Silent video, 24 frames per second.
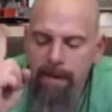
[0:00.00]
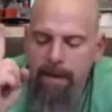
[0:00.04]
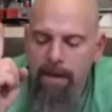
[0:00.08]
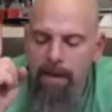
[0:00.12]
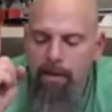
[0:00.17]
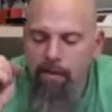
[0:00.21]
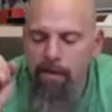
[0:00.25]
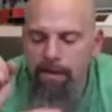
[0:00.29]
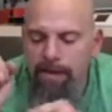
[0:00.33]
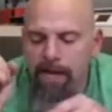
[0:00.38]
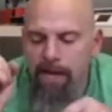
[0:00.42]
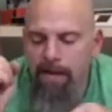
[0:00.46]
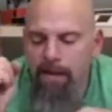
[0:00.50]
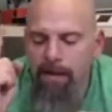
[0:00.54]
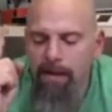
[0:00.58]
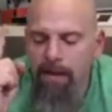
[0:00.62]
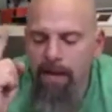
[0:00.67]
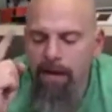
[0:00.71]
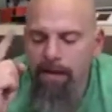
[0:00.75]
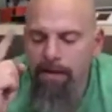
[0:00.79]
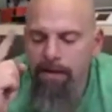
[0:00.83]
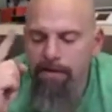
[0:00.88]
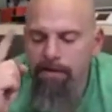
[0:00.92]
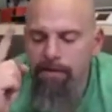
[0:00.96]
And what that'll
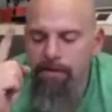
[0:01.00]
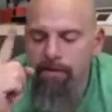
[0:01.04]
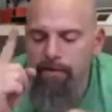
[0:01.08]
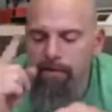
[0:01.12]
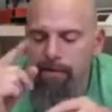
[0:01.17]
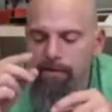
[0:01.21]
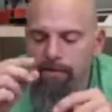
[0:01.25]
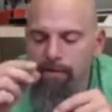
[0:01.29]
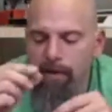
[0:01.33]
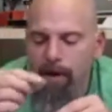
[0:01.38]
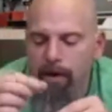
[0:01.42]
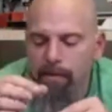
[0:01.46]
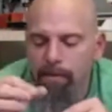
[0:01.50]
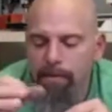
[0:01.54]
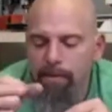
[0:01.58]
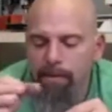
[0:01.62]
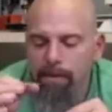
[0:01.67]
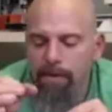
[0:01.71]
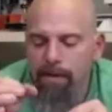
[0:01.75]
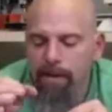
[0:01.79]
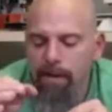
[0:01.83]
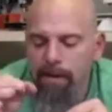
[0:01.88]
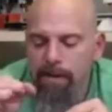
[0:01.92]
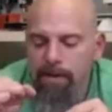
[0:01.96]
allow you to do is I'll
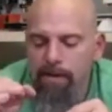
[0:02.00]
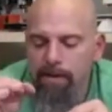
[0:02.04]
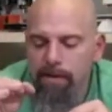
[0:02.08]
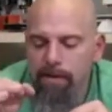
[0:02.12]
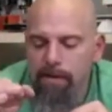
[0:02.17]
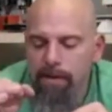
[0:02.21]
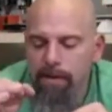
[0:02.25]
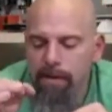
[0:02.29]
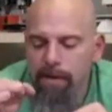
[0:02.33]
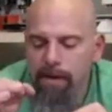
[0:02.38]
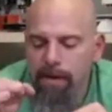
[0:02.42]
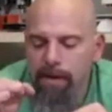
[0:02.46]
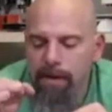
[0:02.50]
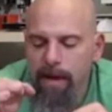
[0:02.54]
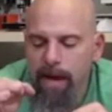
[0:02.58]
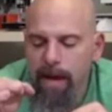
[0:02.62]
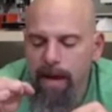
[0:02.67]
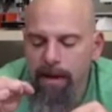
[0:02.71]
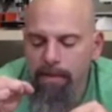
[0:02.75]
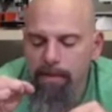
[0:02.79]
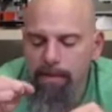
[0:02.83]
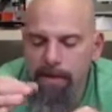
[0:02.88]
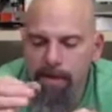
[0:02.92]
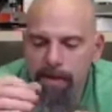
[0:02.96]
put a little uh,
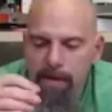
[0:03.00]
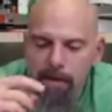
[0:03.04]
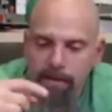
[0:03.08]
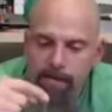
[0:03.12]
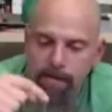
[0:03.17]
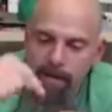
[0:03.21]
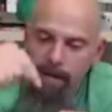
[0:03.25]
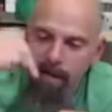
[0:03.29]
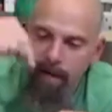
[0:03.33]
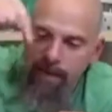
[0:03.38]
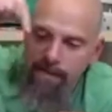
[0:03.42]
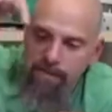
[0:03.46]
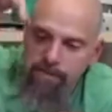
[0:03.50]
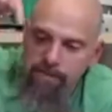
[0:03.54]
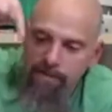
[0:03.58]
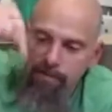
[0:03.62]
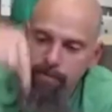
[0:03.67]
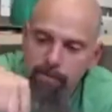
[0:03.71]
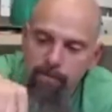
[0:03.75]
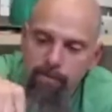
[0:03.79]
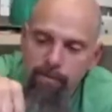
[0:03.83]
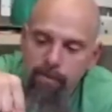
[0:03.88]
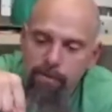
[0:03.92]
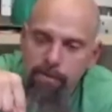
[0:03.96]
Acme nut that has
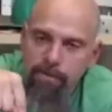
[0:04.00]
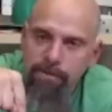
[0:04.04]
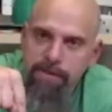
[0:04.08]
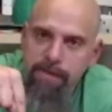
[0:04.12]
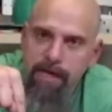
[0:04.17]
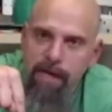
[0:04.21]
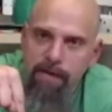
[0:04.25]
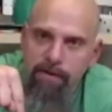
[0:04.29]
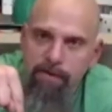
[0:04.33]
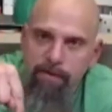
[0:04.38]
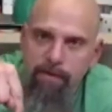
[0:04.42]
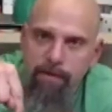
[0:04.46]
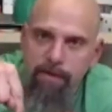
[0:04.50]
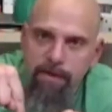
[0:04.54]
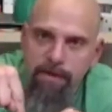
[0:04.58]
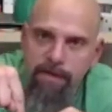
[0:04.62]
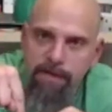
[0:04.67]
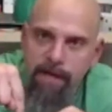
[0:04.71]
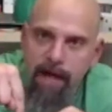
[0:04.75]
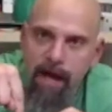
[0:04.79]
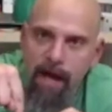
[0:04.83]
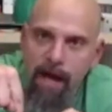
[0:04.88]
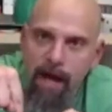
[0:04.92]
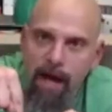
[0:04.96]
screw holes down from the
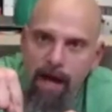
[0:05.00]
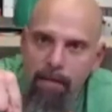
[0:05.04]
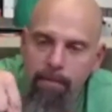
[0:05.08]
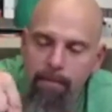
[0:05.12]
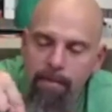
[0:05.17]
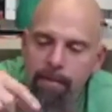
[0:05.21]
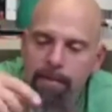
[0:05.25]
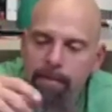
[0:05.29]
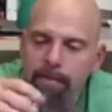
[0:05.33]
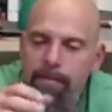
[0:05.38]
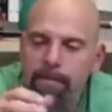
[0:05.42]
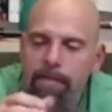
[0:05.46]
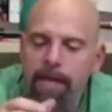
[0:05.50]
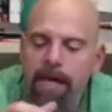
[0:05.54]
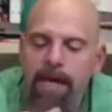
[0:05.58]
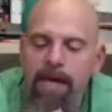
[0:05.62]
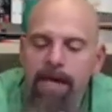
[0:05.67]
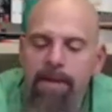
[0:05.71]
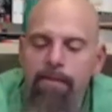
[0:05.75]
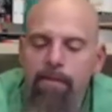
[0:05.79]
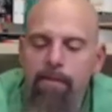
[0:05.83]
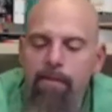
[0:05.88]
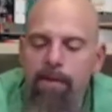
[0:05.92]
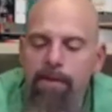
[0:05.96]
top
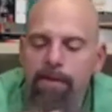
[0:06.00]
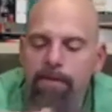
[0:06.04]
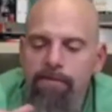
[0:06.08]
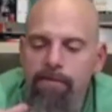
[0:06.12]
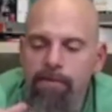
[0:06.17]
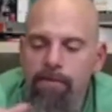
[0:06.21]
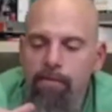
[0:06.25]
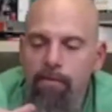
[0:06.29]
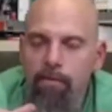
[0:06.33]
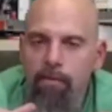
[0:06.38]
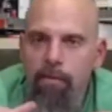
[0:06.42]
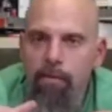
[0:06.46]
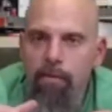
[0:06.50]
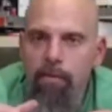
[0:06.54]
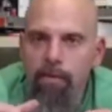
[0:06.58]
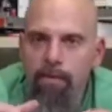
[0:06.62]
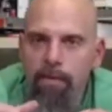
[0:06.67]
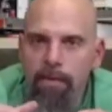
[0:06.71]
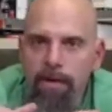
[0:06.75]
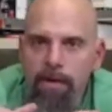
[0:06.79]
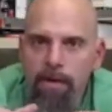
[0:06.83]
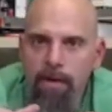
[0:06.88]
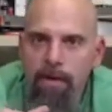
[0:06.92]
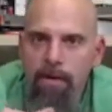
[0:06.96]
and with some
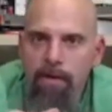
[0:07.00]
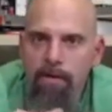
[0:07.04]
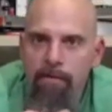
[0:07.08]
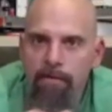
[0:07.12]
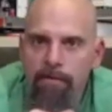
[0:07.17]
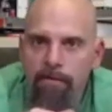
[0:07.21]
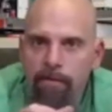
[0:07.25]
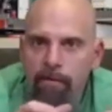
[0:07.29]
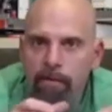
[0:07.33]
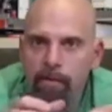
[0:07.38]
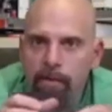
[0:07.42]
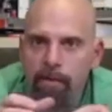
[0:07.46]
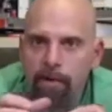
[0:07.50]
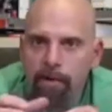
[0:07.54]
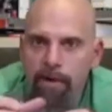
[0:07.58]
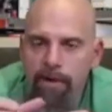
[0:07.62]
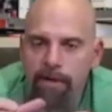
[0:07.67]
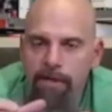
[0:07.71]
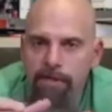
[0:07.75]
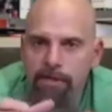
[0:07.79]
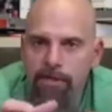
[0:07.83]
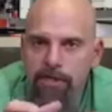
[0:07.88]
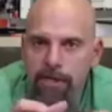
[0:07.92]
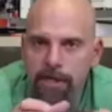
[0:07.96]
room for
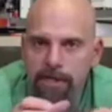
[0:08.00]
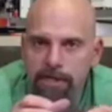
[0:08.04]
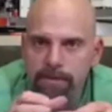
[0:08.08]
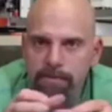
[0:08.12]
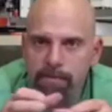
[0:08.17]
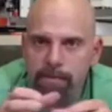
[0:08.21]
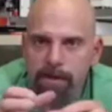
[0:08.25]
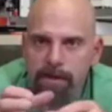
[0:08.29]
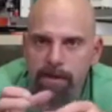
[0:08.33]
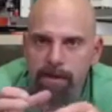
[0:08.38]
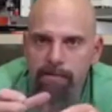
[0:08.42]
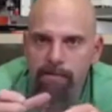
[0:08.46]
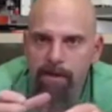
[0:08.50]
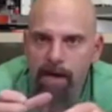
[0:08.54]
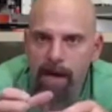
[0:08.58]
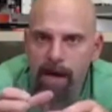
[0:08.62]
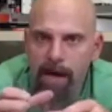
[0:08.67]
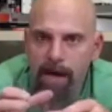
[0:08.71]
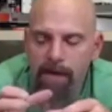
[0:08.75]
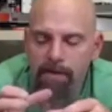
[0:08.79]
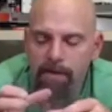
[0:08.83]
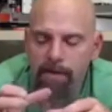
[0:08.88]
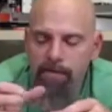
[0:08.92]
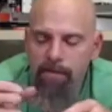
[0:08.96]
adjustment of that
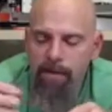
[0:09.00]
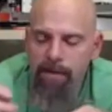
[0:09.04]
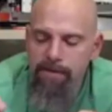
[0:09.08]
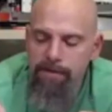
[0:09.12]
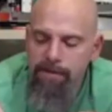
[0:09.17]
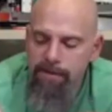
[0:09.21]
Acme rod.